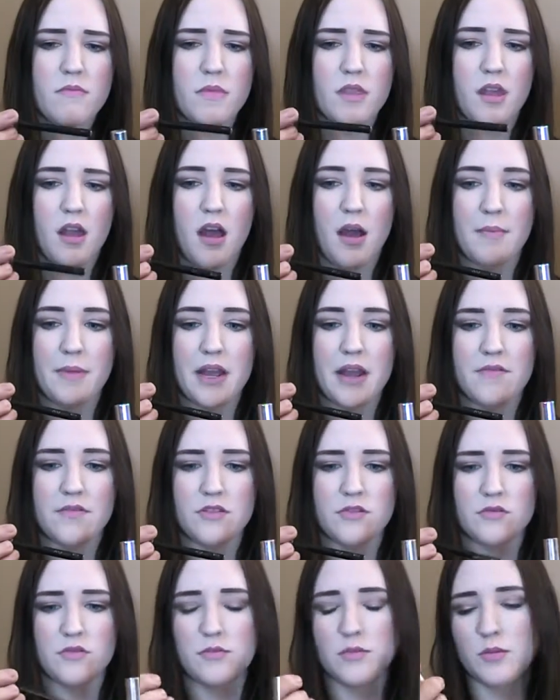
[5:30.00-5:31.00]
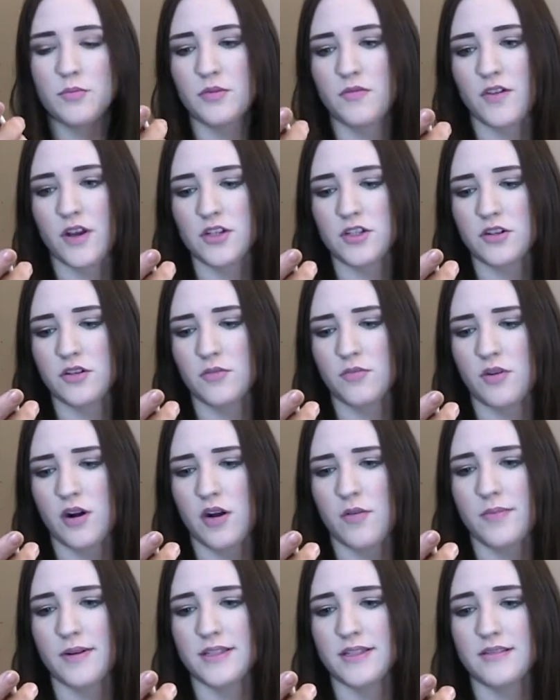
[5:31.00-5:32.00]
I have this Rimmel Professional Brow
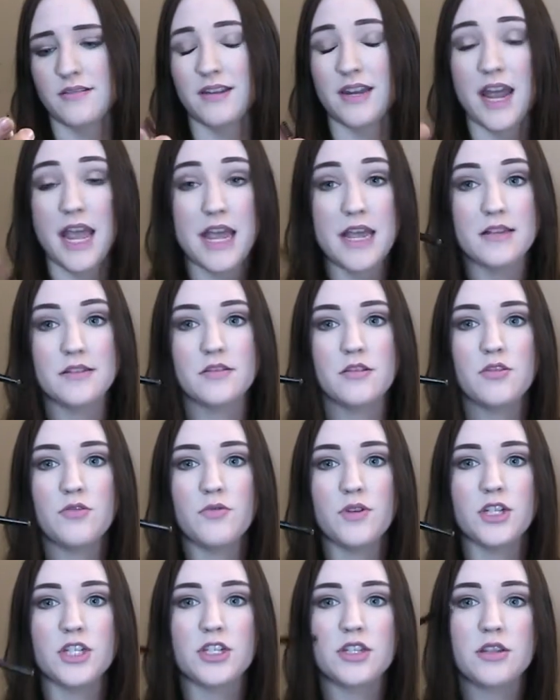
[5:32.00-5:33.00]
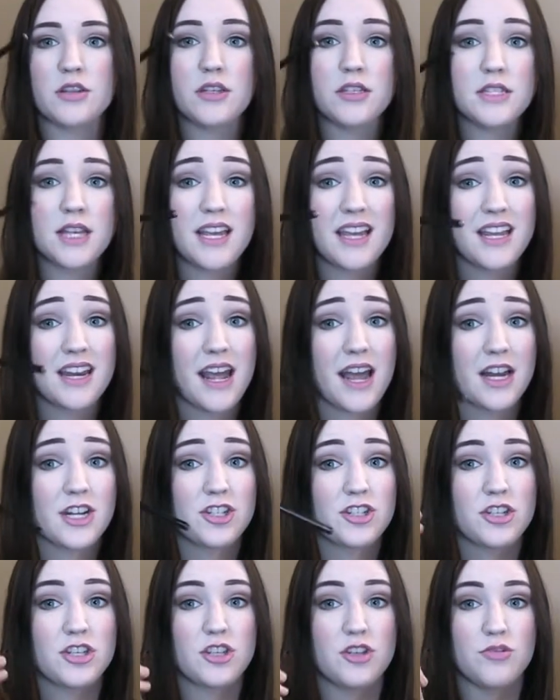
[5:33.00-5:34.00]
Pencil in Hazel, which this I can
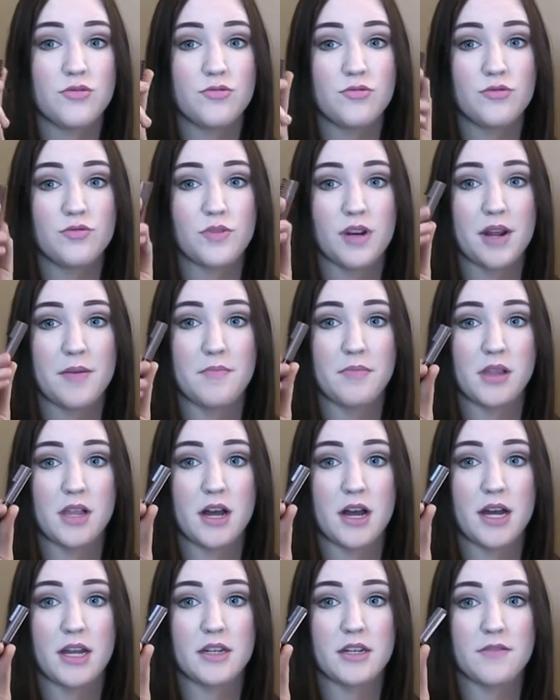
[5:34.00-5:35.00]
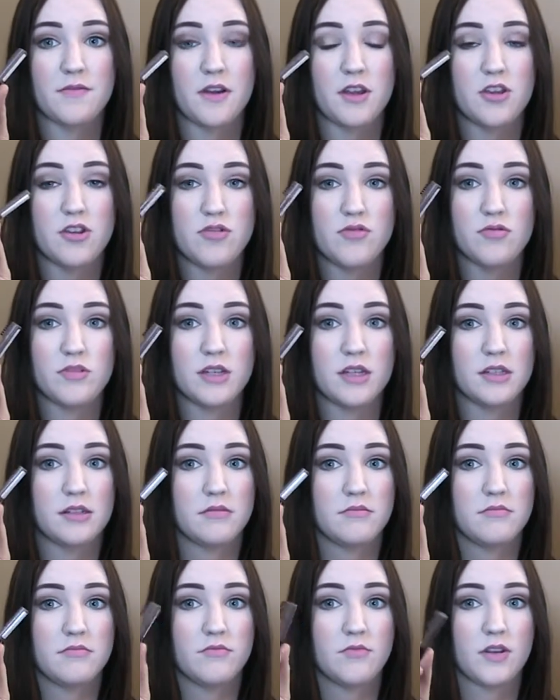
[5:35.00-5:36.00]
actually use when I'm blonde if I use it
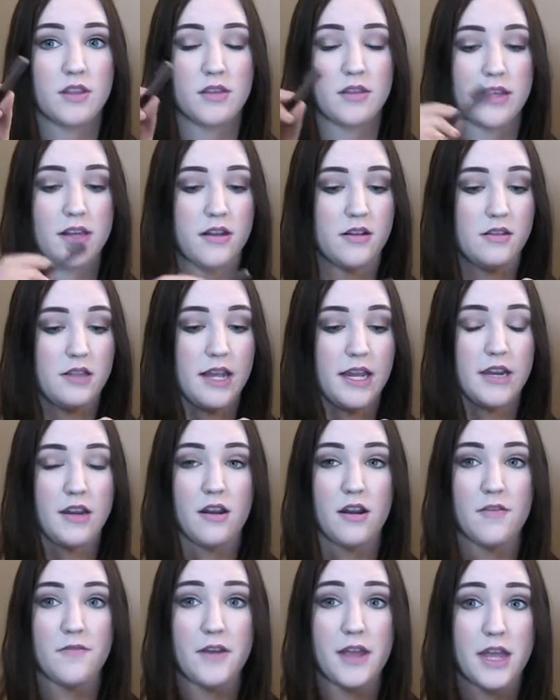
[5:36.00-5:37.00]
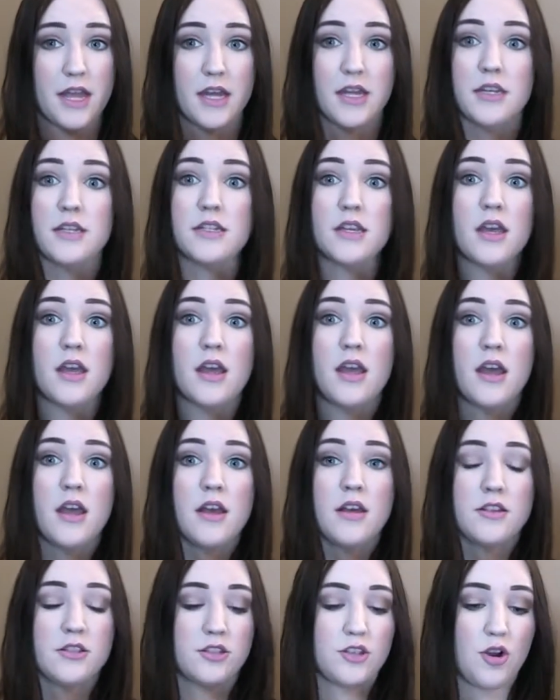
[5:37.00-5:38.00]
with like a light enough hand.
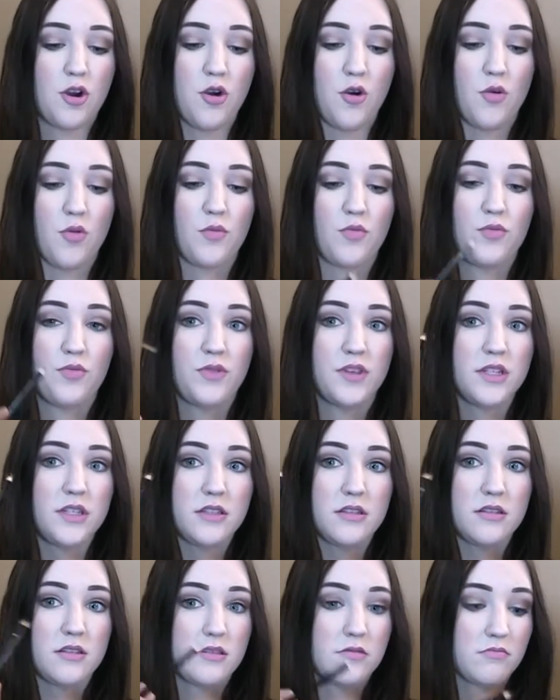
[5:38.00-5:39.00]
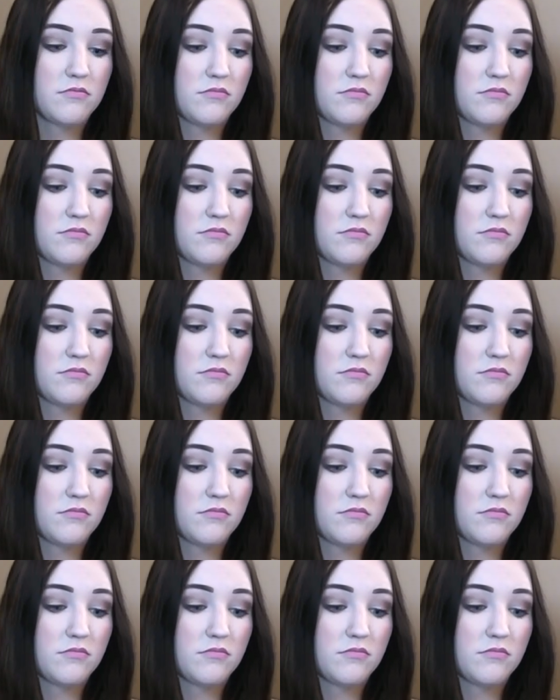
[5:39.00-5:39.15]
So this